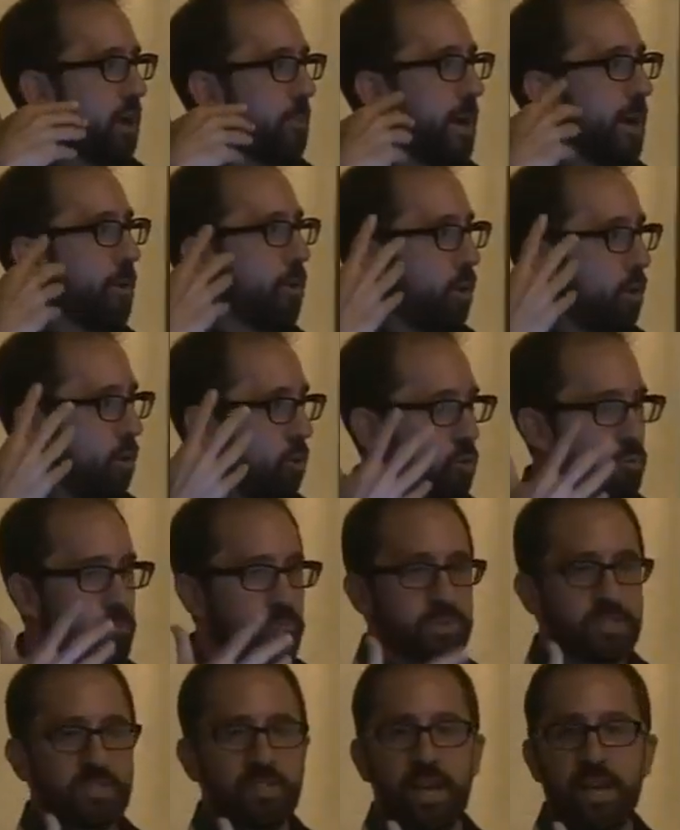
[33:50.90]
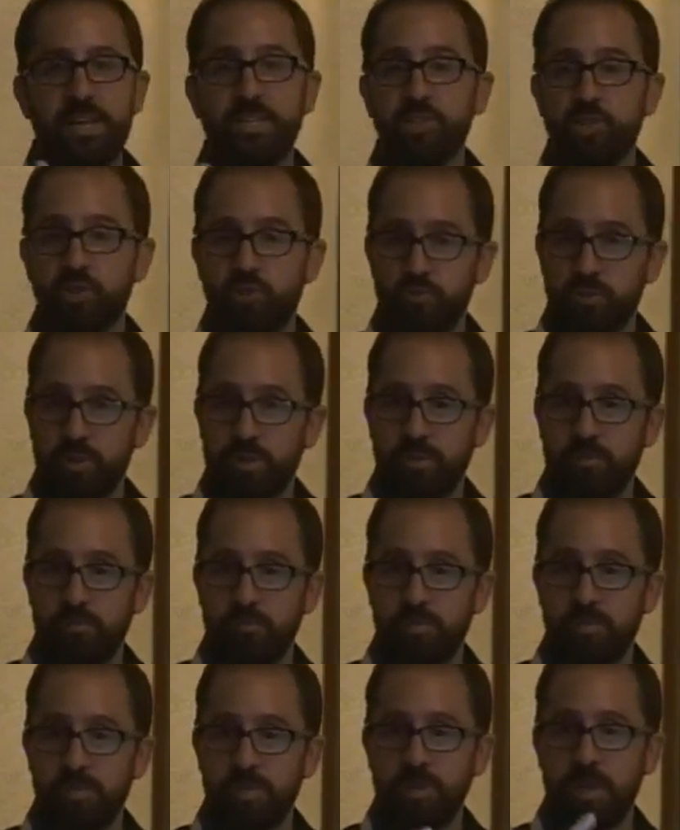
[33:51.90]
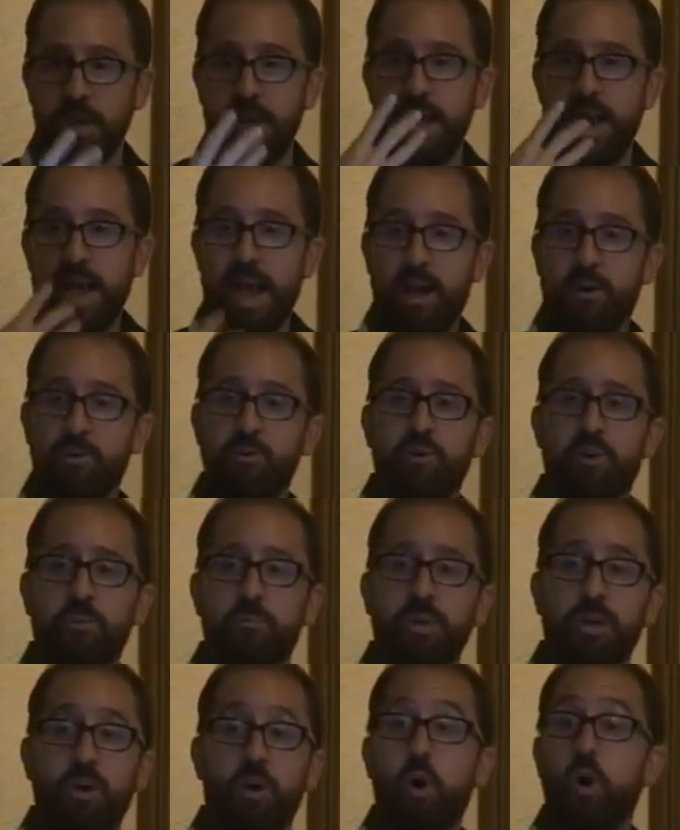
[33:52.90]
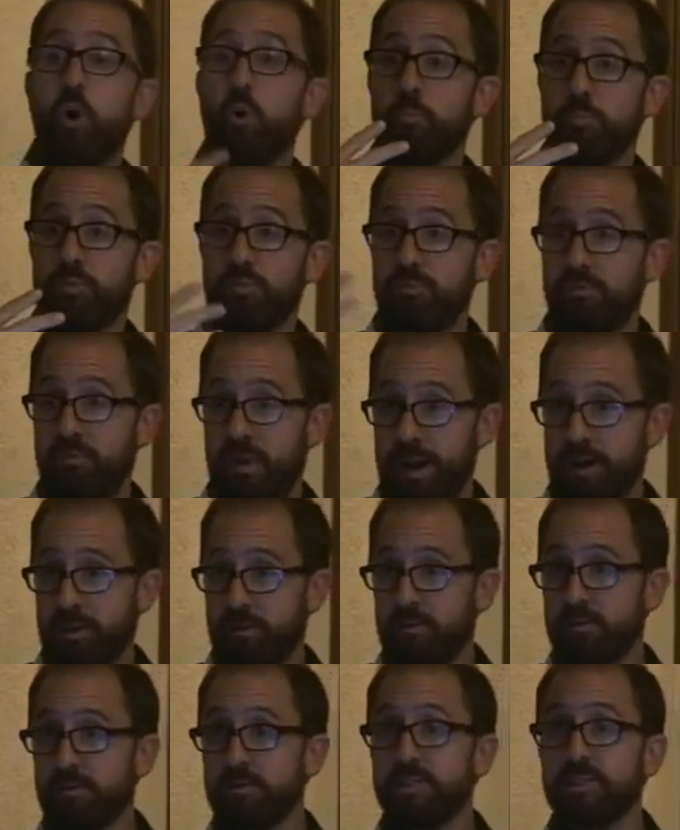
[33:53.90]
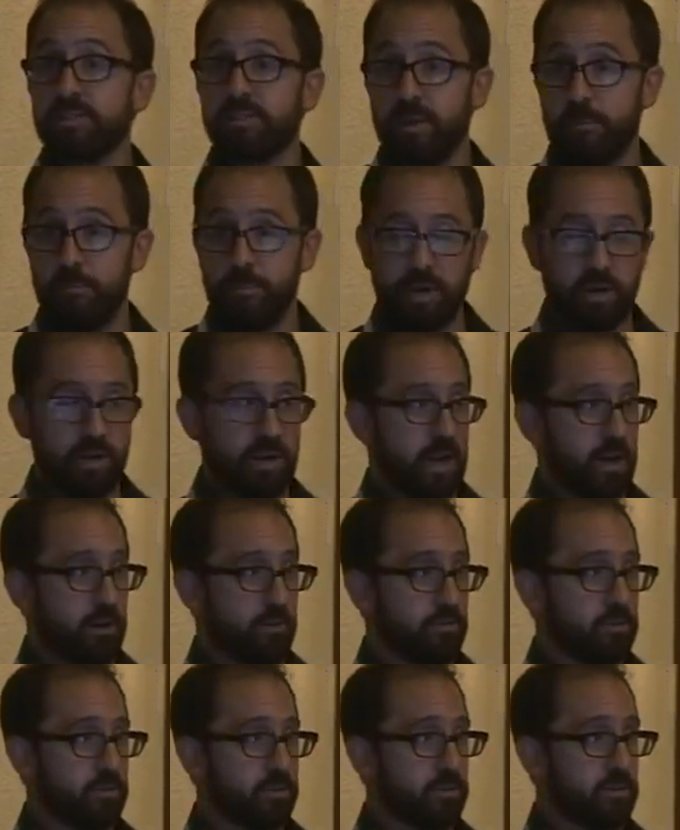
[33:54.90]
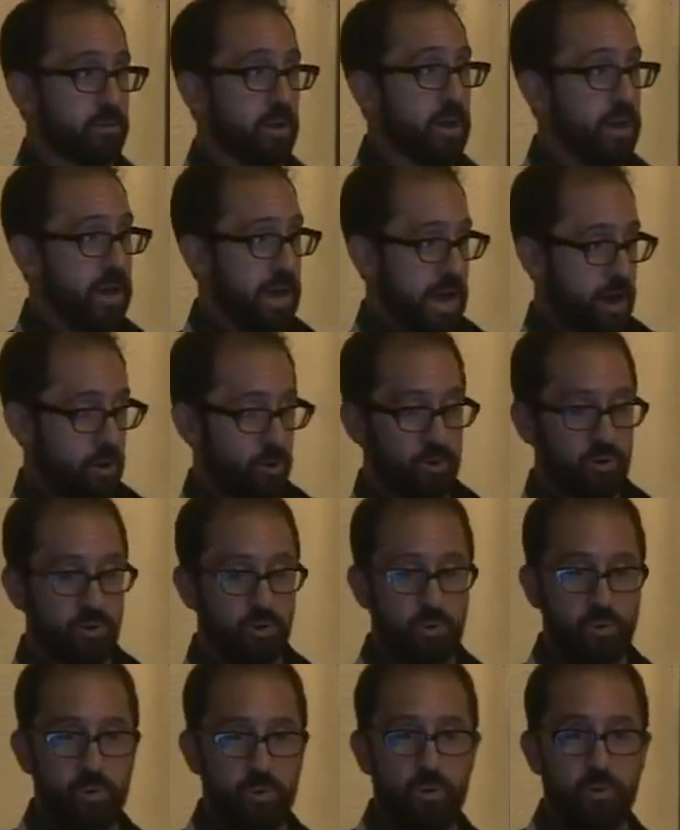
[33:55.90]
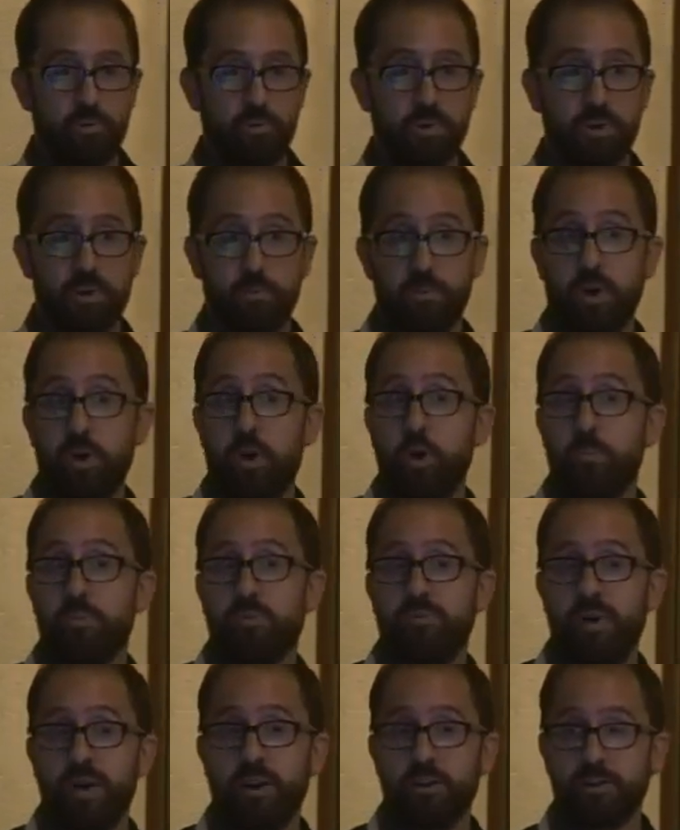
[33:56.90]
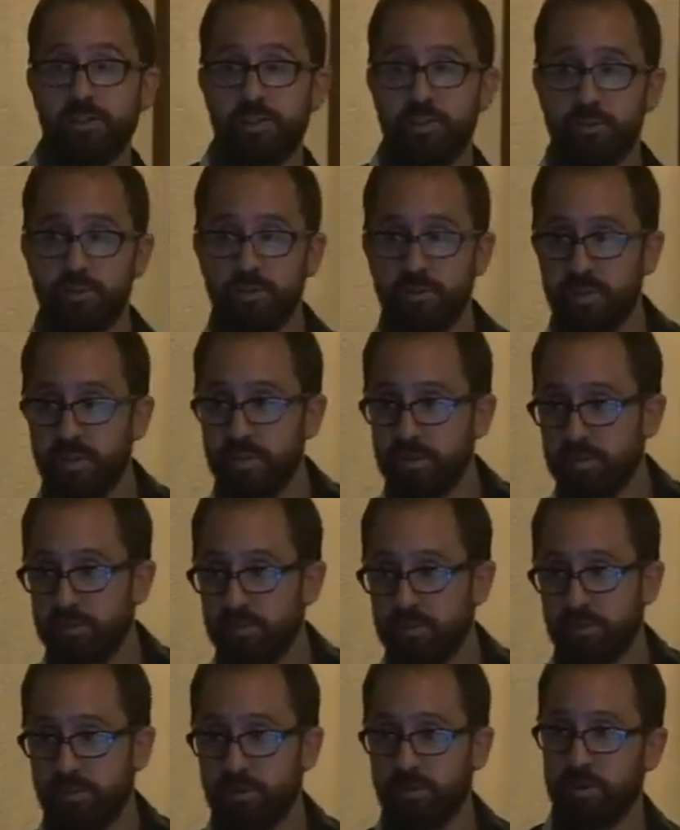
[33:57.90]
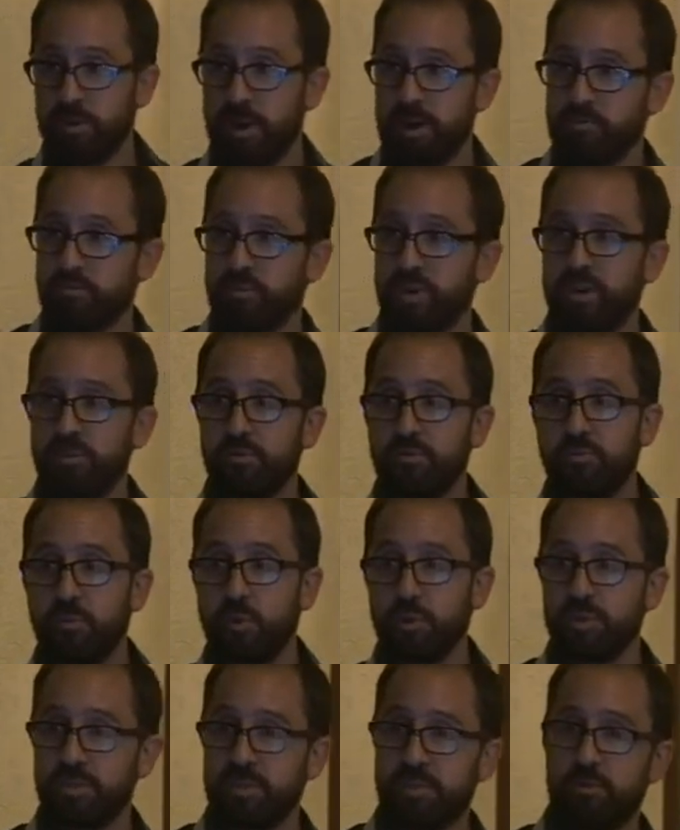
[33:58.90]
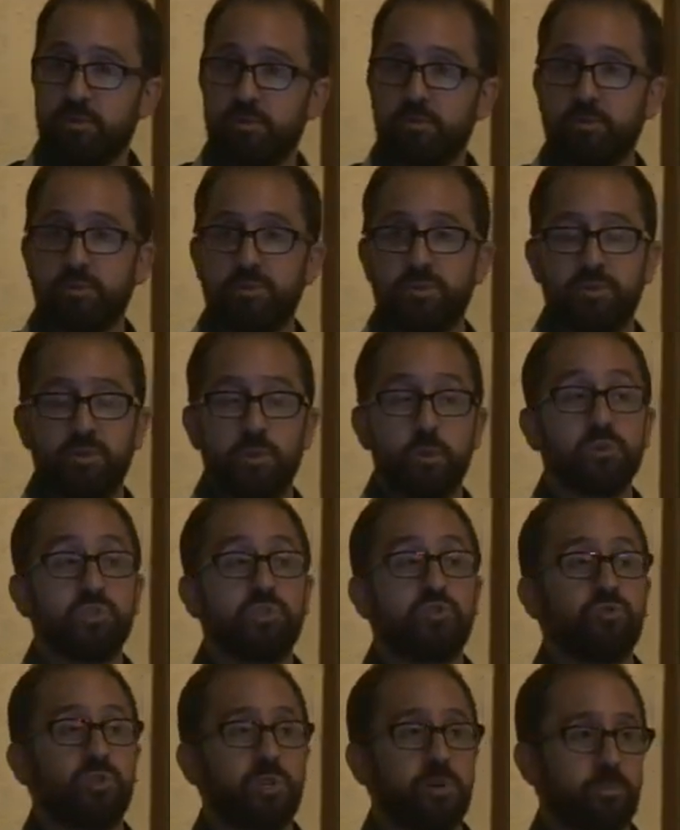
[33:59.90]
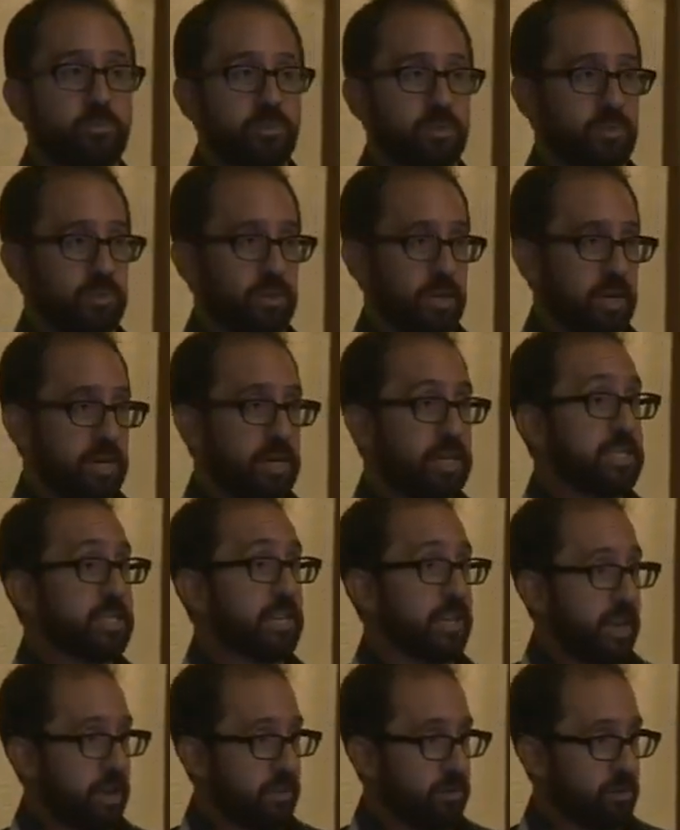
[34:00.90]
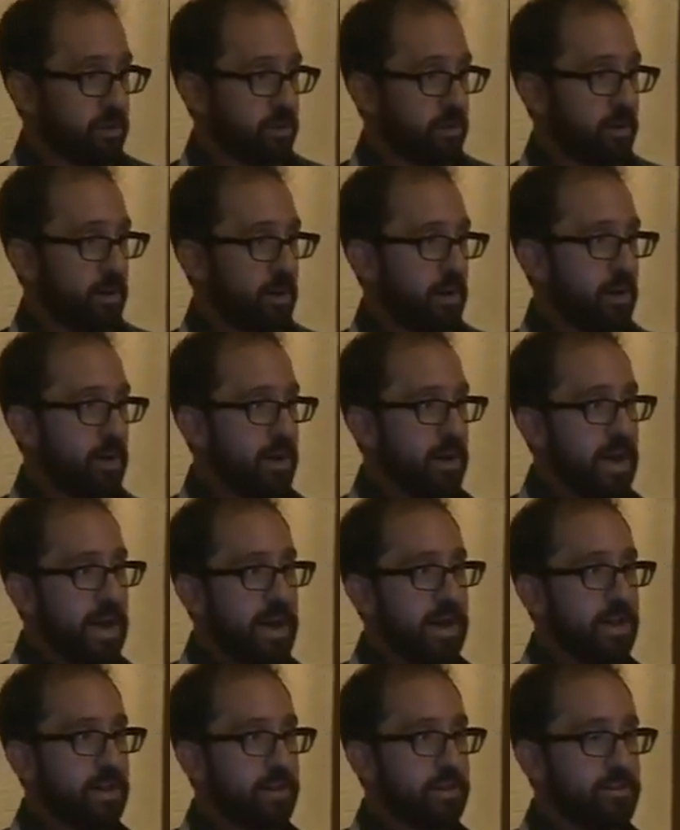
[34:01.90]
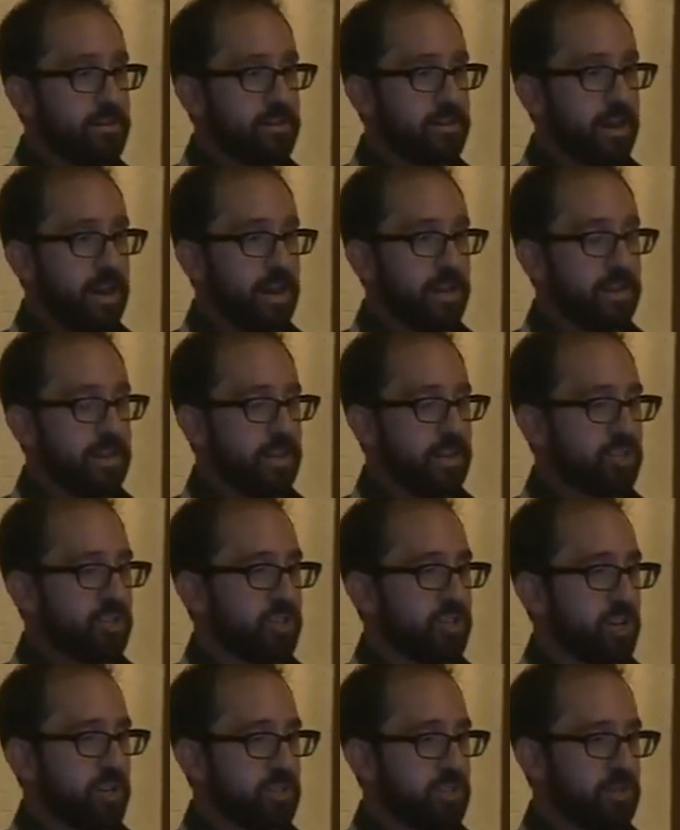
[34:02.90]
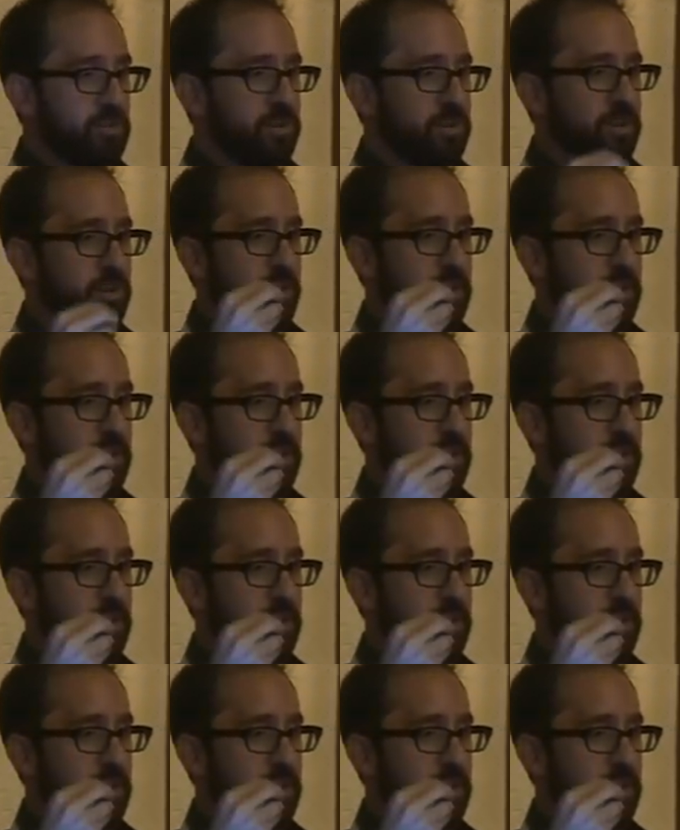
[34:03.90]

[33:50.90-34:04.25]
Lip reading: about hopes and dreams, how you can be a hope provider to somebody else, how we can be a hope provider to your sister and reinforce those dreams together. And I think just